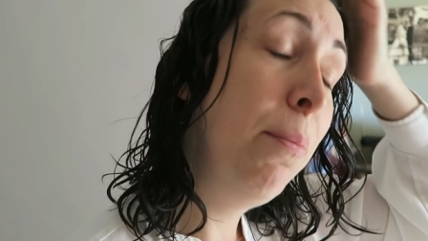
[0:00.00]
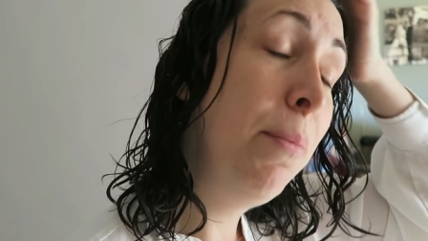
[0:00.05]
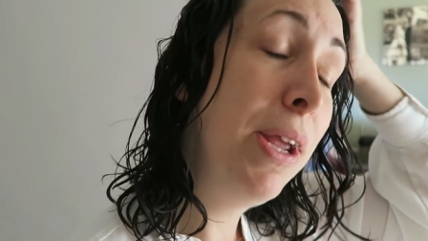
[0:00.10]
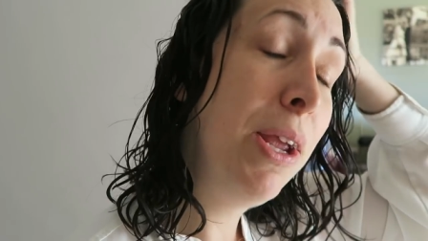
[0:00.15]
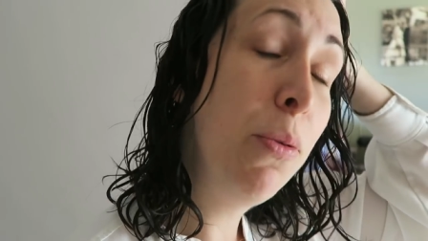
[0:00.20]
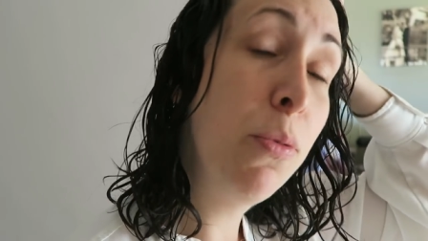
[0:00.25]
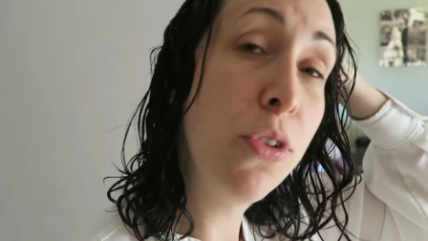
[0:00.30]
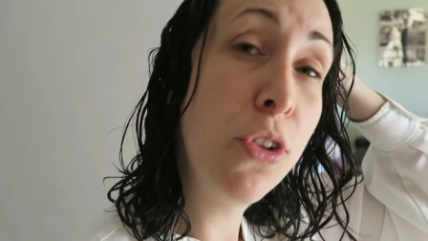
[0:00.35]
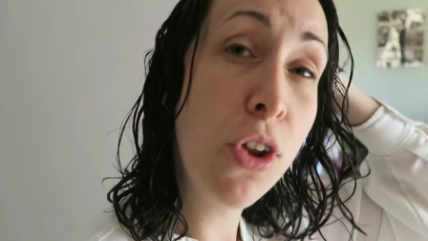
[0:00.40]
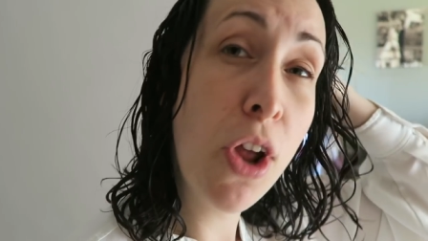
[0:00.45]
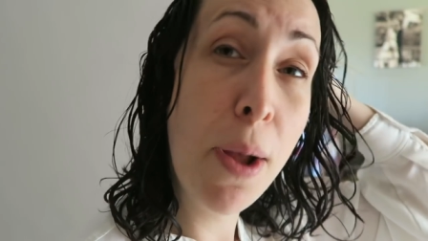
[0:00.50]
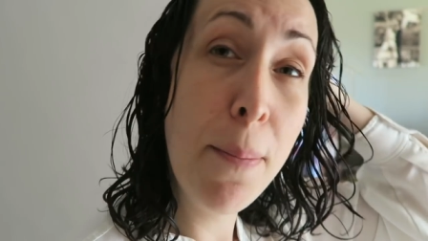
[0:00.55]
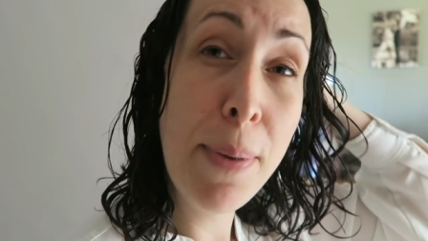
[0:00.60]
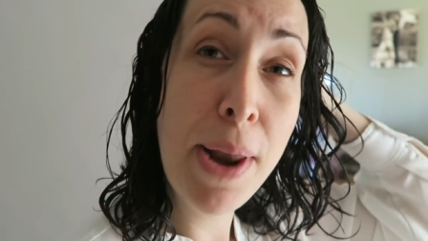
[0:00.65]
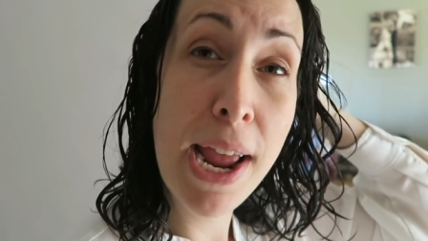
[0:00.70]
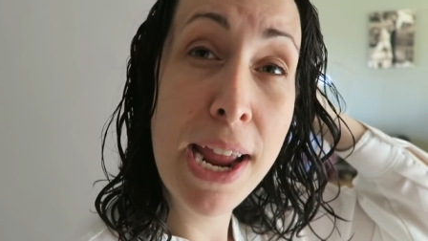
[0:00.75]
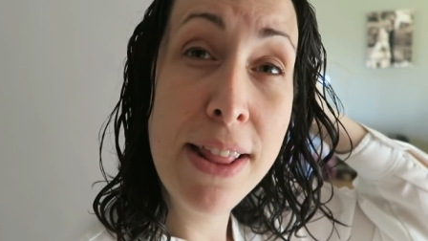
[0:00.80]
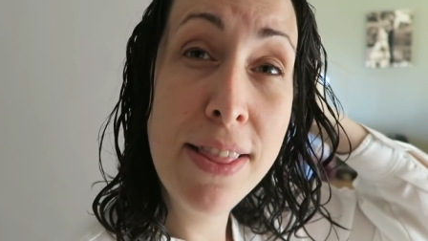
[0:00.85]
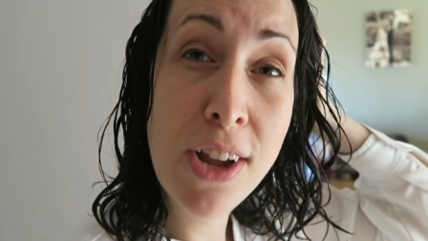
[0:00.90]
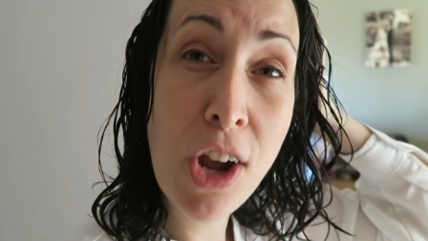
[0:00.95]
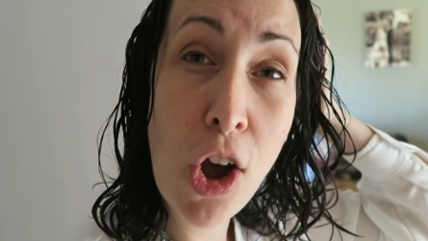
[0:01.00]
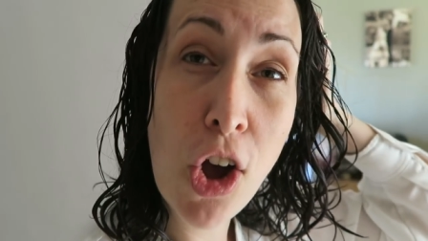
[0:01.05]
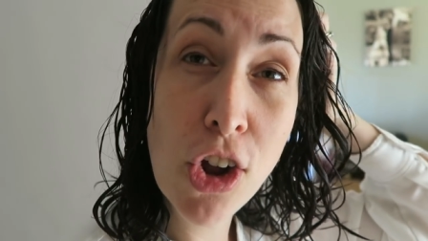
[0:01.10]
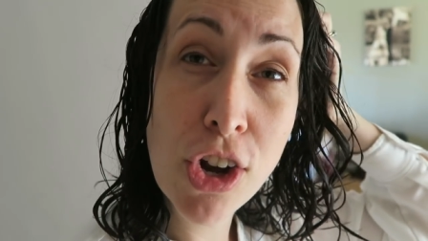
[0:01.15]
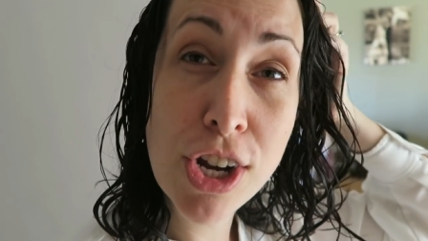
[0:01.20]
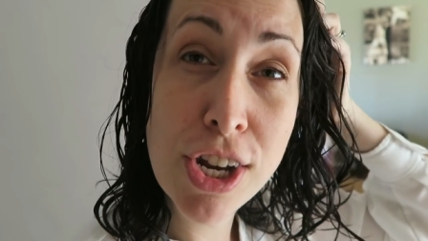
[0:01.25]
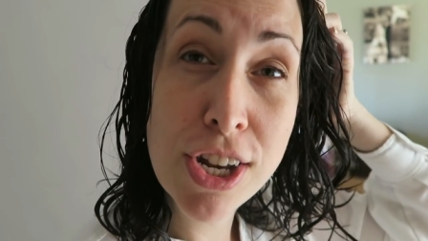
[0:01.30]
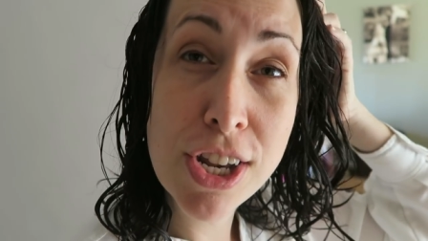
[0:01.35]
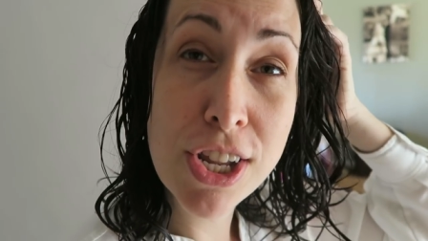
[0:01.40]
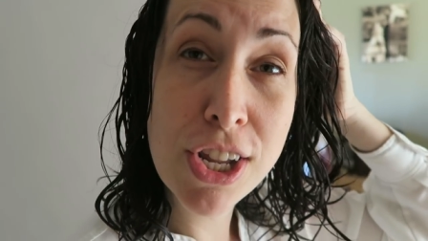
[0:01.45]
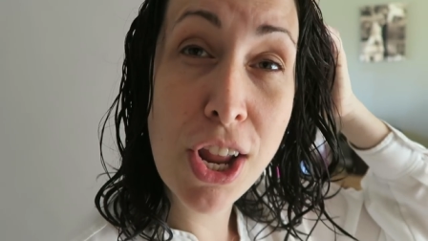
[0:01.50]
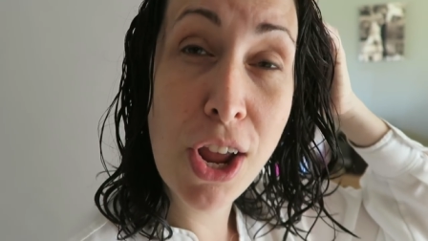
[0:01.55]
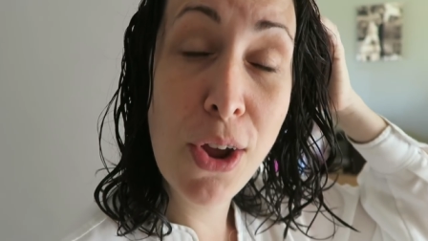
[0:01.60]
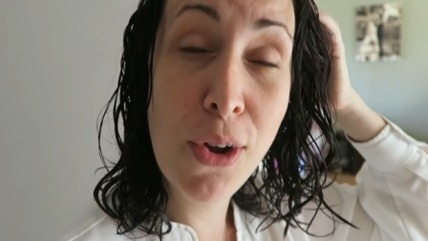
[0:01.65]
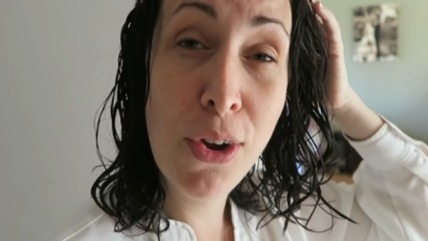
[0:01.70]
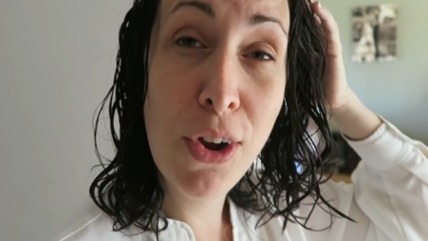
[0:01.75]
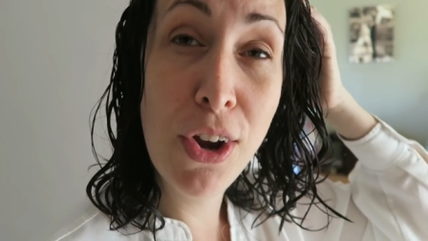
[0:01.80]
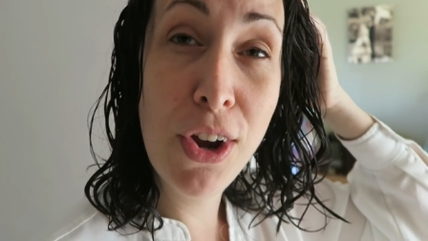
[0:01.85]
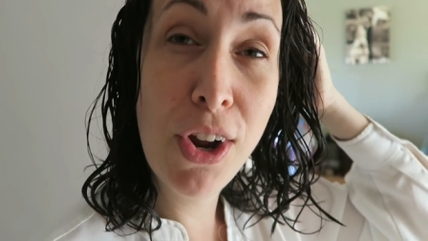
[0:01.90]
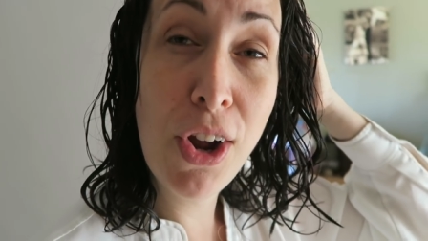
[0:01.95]
He wants to go and play in the garden,
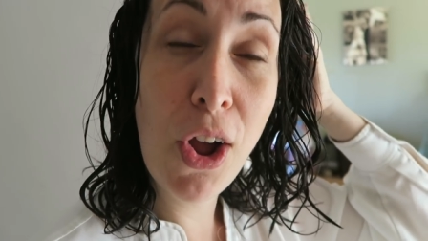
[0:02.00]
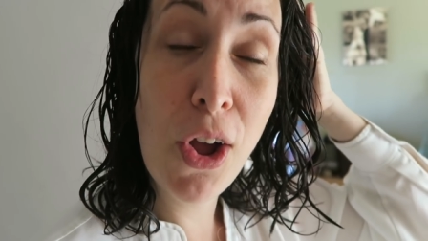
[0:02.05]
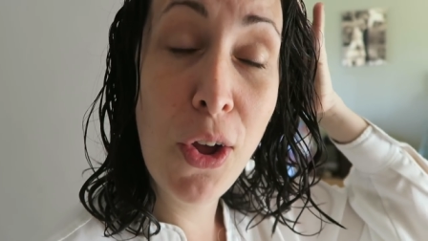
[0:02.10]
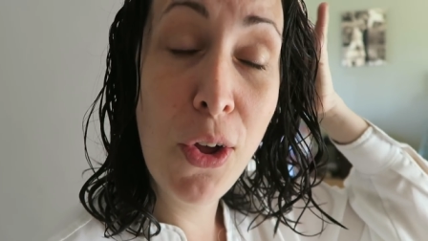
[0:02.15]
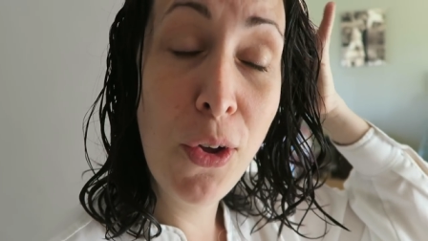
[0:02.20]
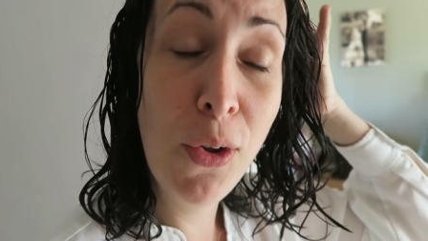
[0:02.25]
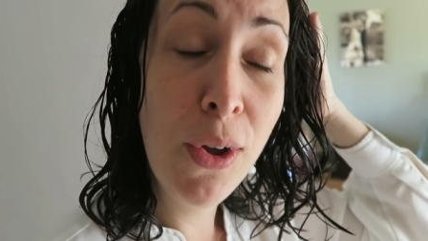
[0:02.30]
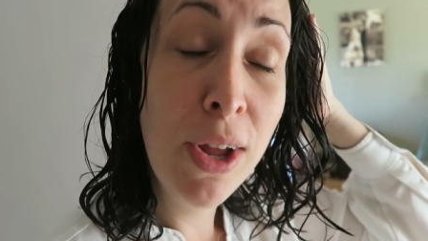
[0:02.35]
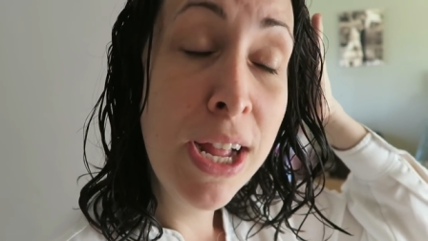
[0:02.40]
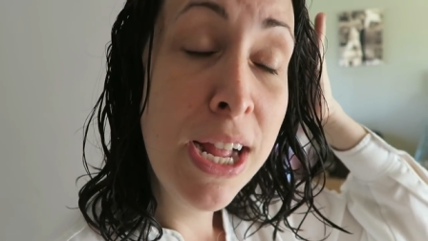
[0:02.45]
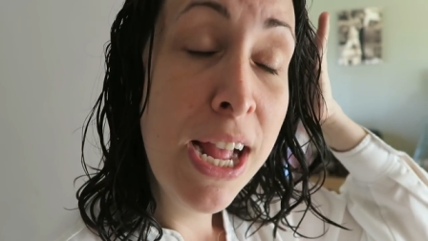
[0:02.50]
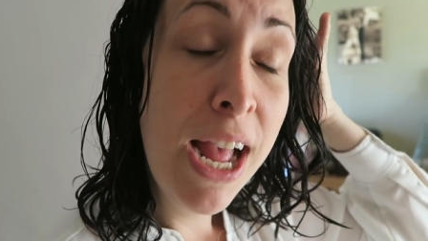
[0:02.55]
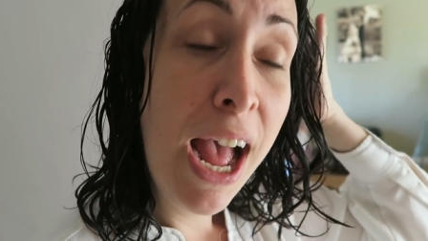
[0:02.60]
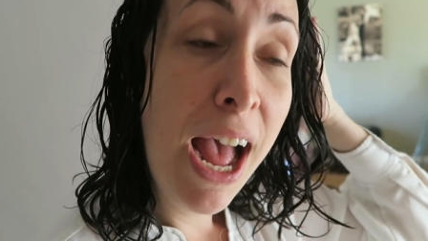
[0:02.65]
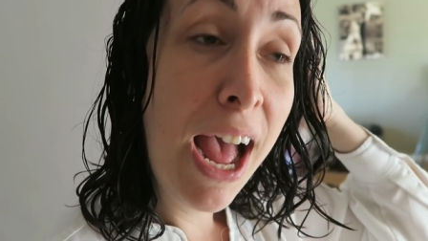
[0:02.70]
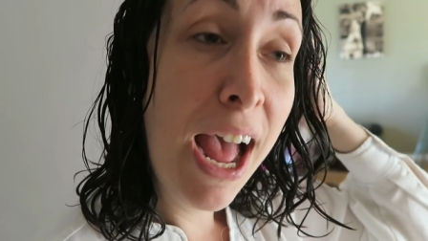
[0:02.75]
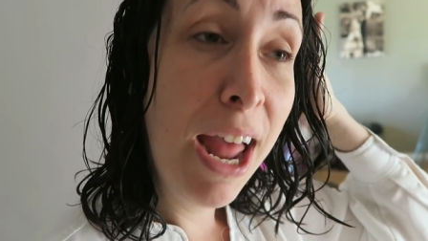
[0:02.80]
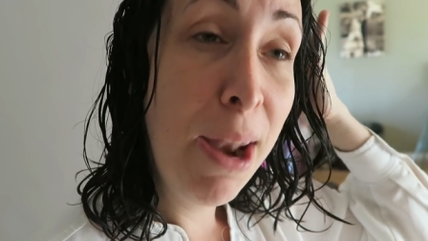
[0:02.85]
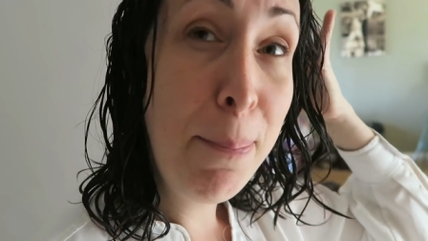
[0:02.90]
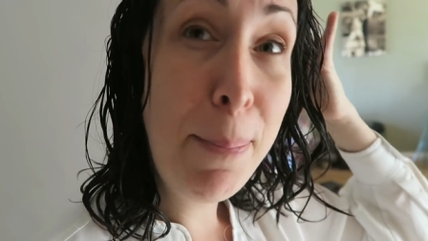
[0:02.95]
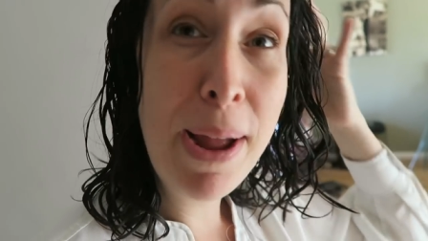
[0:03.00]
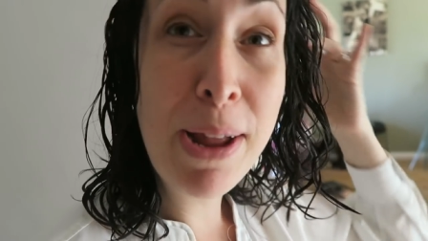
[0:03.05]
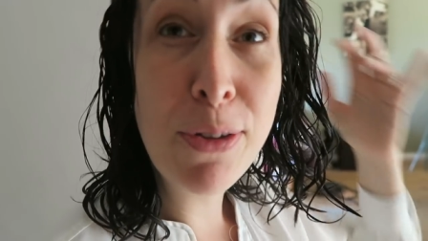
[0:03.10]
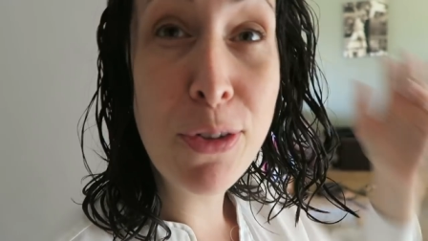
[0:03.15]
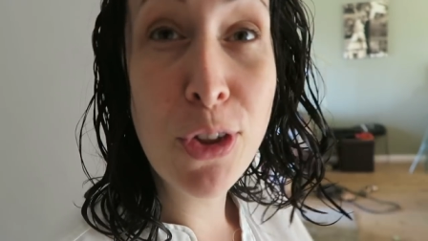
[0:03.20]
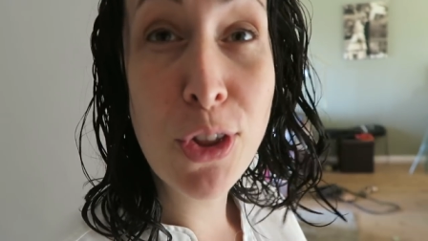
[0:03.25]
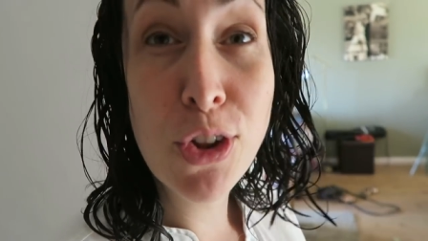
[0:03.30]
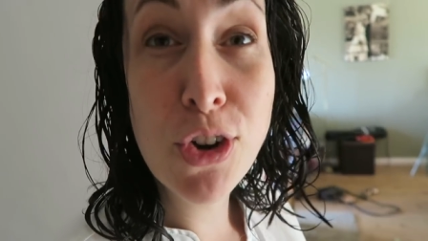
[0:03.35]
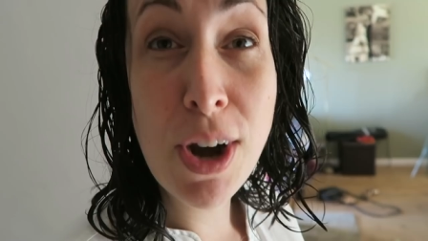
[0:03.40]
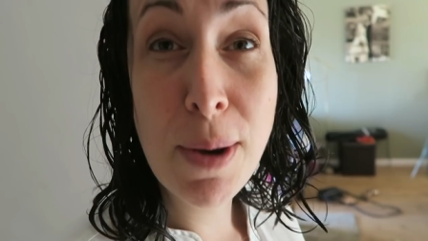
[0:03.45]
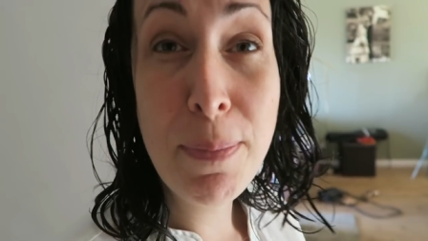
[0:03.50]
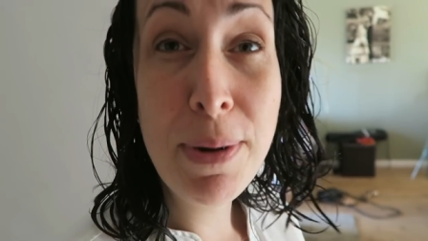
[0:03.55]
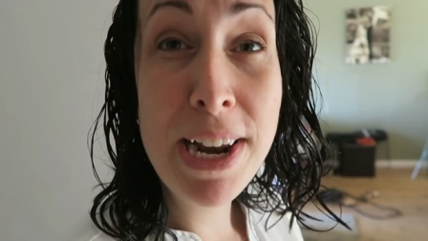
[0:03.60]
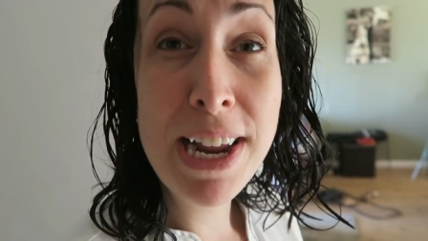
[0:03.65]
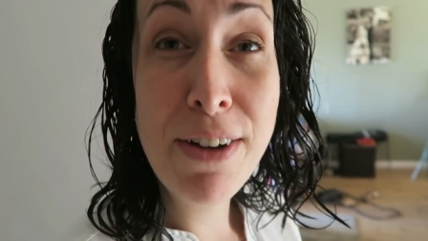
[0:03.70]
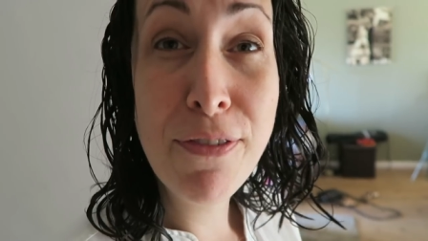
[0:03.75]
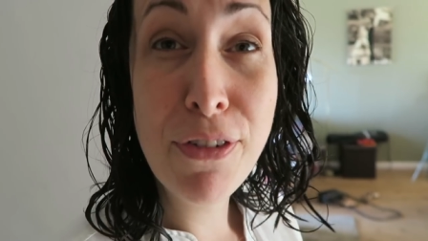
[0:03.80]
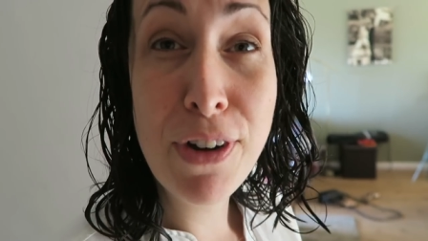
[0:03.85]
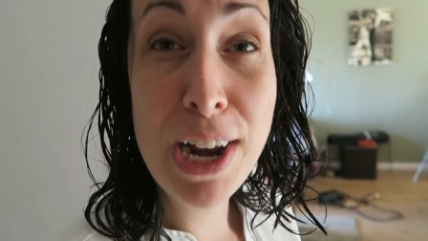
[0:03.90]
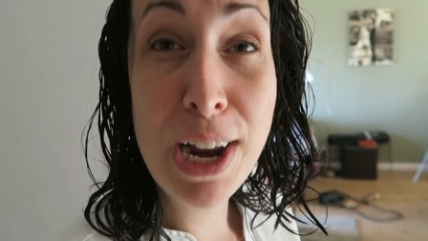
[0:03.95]
so gonna go and bounce on the
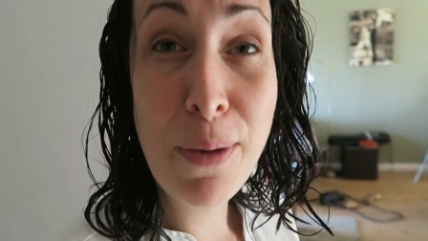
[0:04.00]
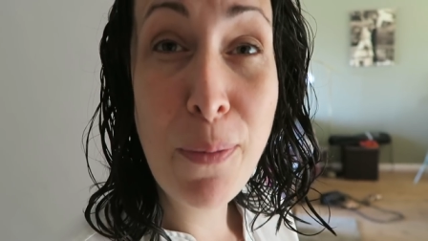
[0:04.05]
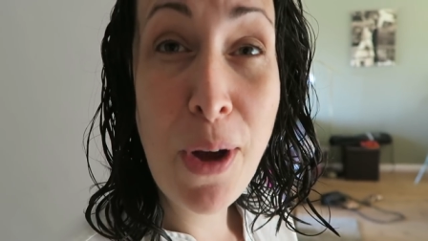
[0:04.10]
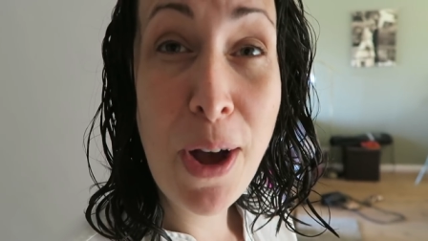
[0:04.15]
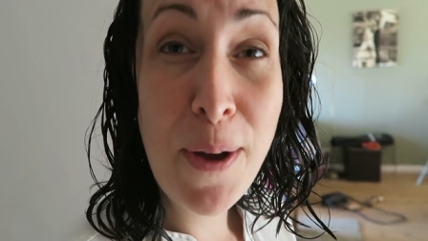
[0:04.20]
trampoline for a little